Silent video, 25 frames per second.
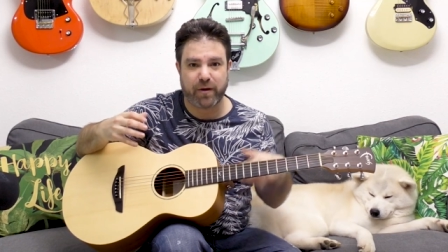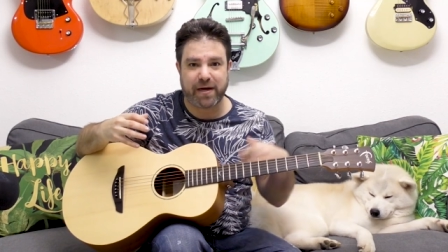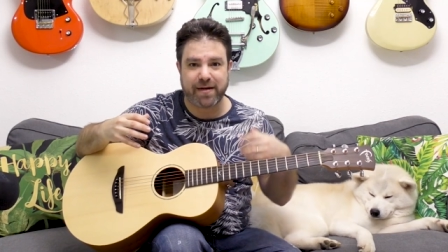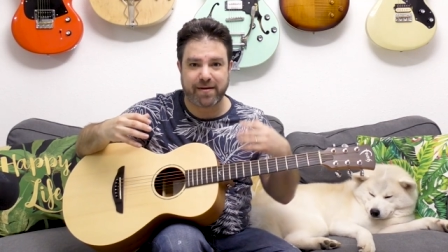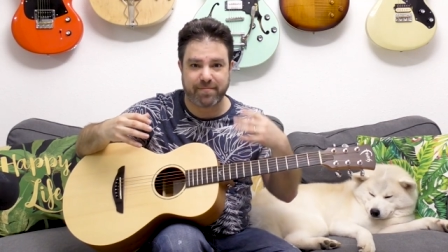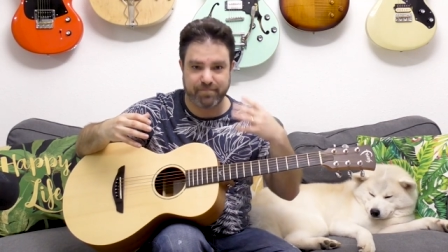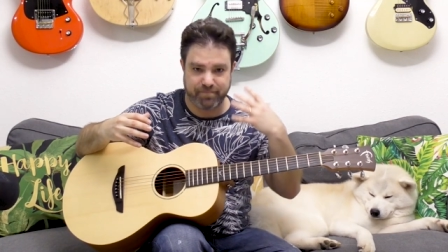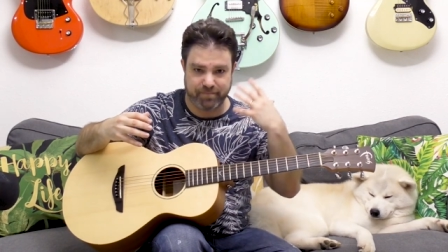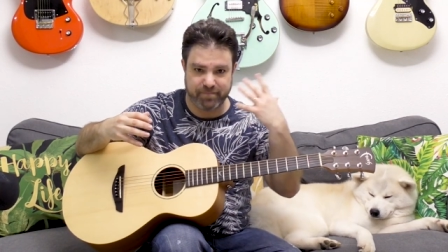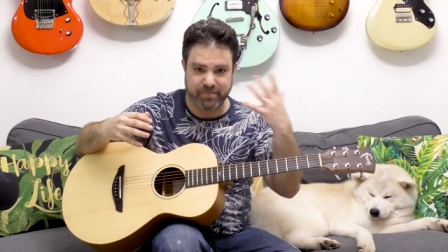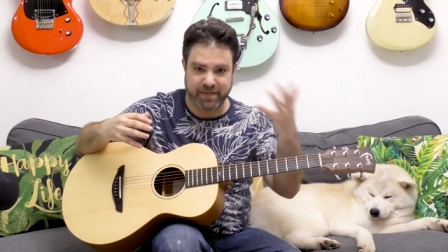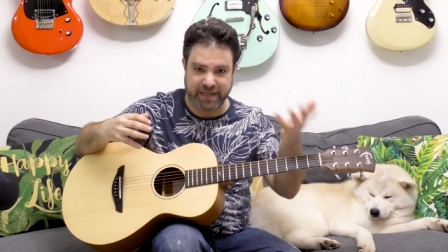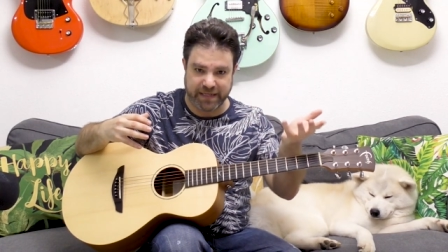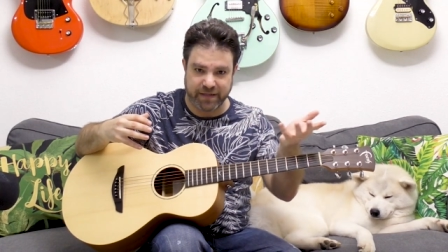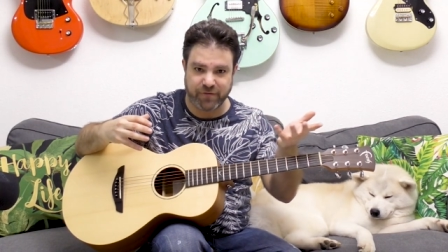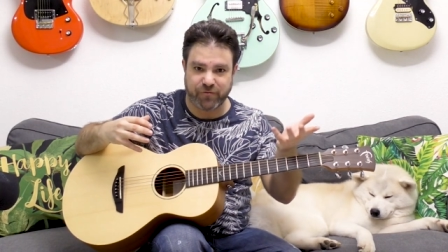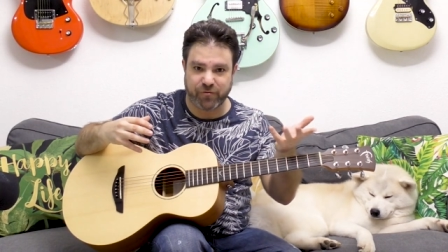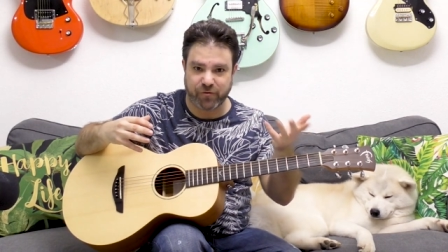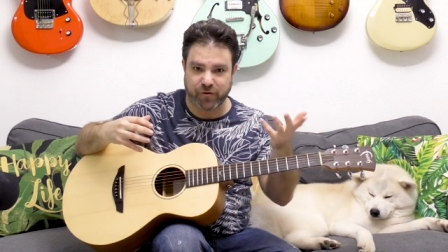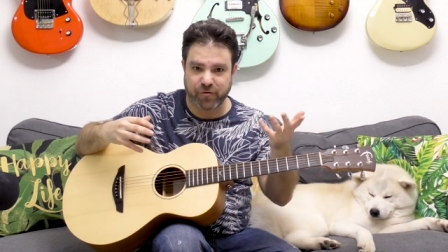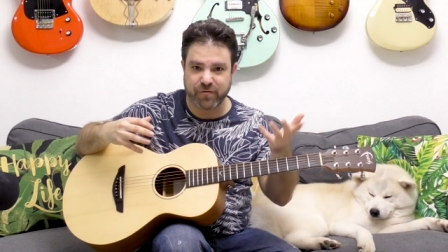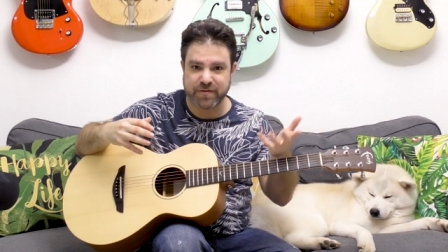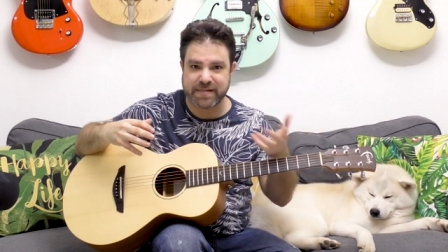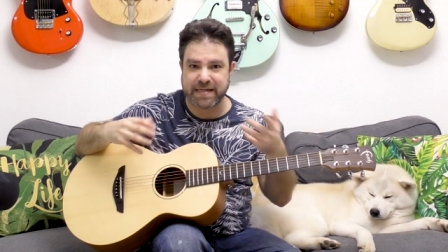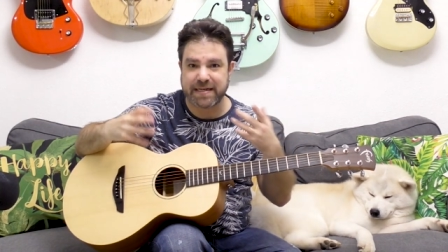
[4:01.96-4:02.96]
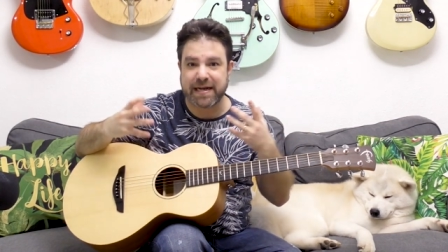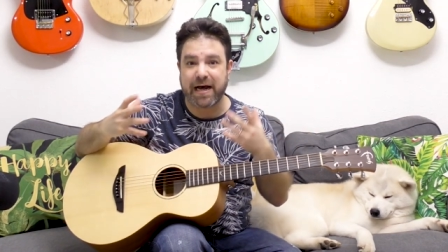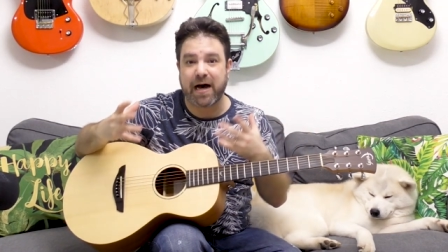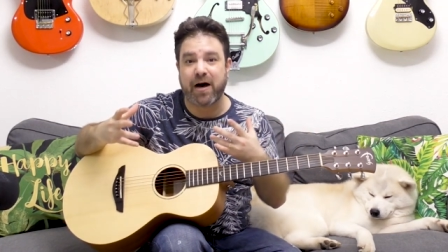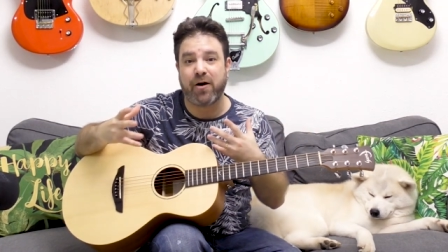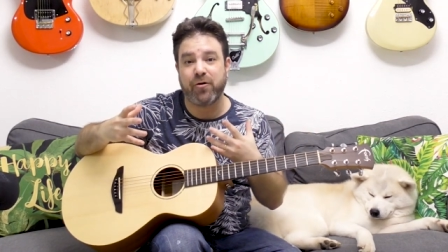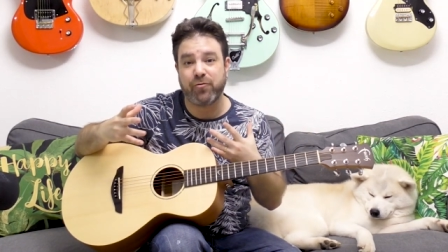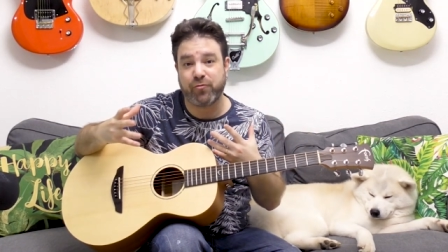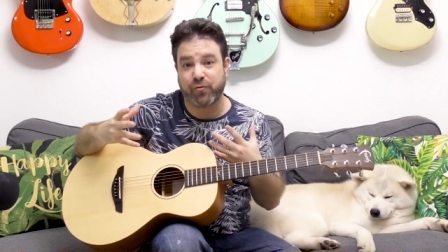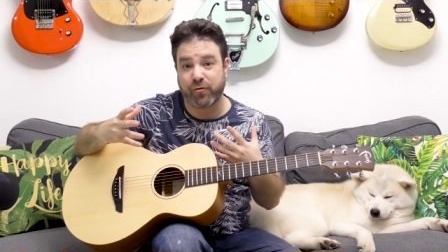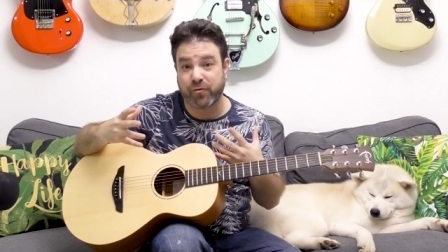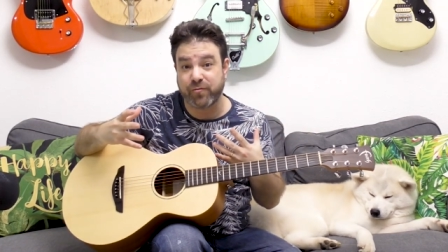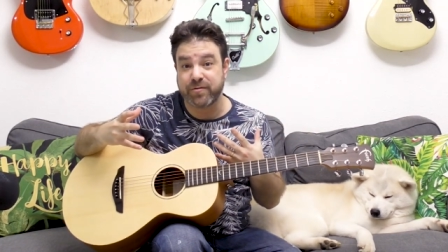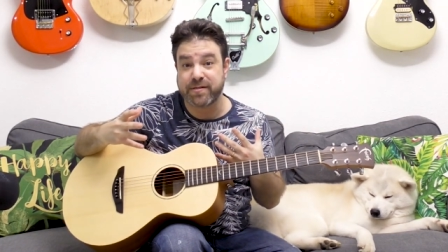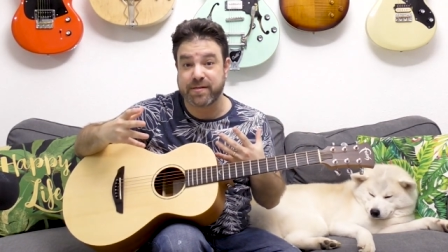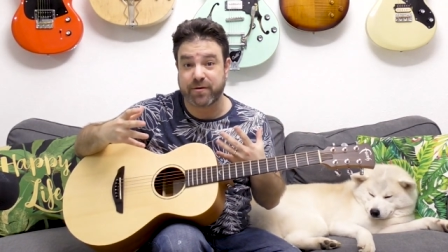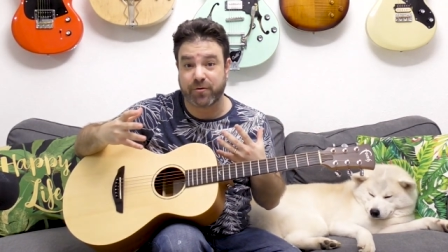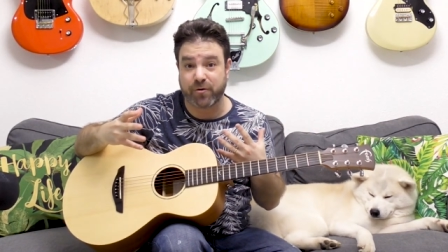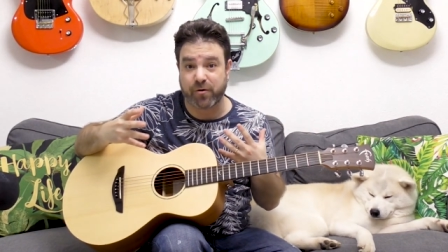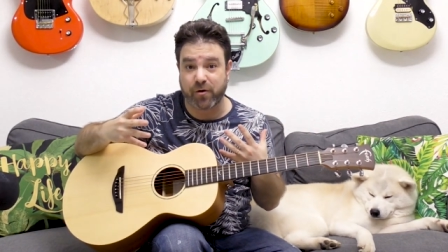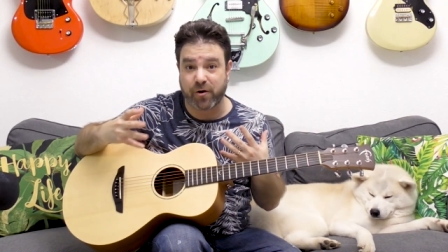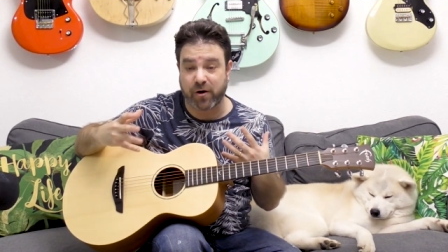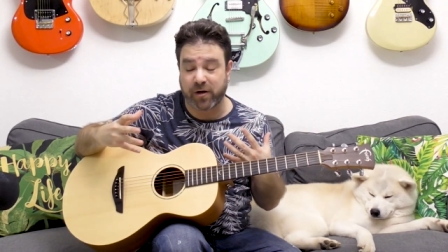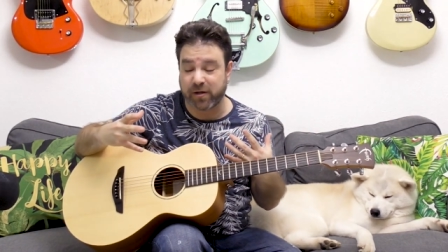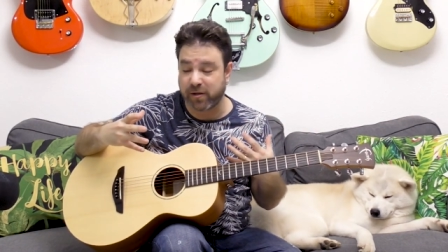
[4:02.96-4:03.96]
what intros and outros
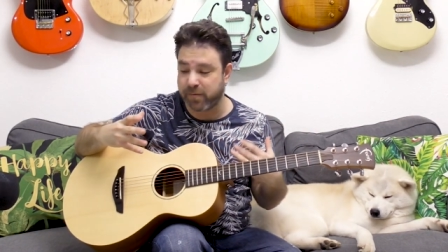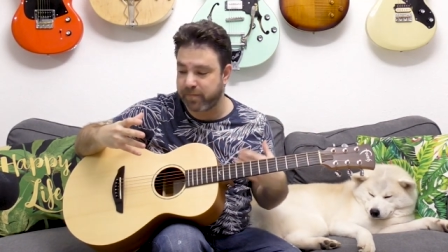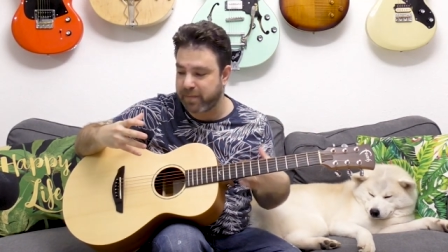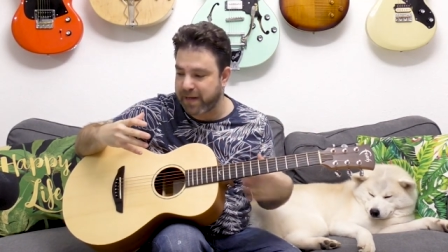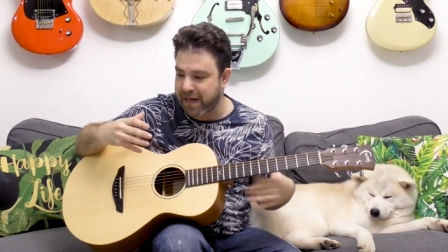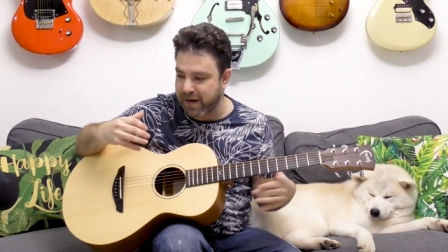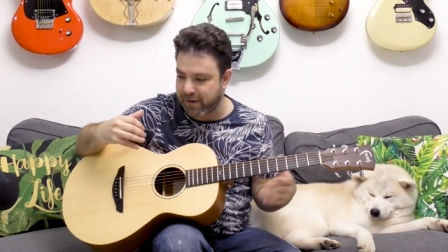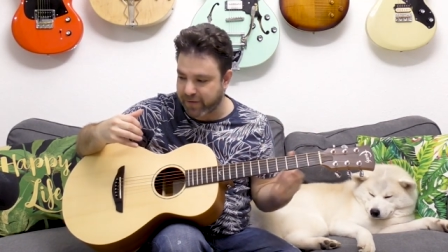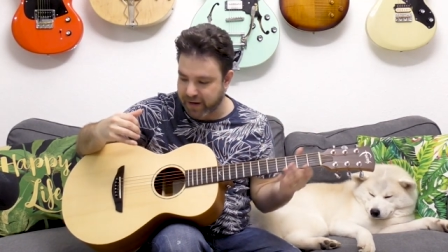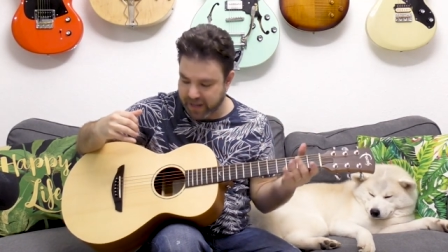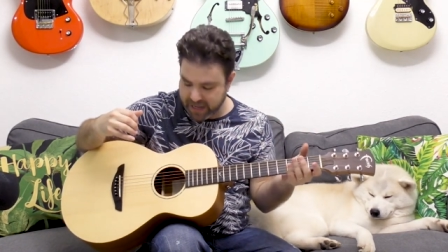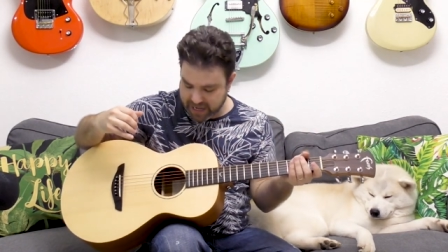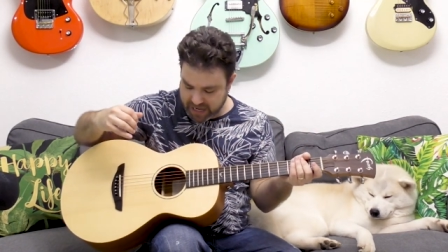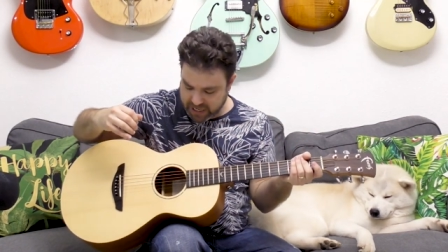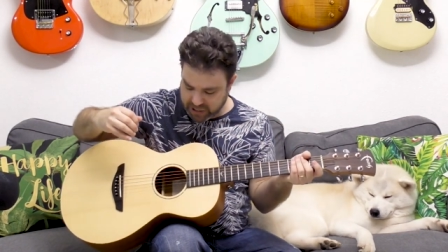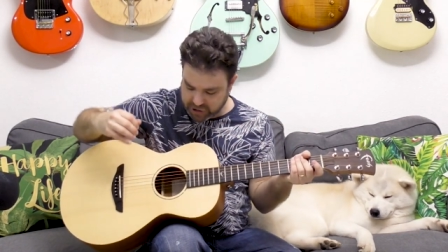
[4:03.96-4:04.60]
are all about.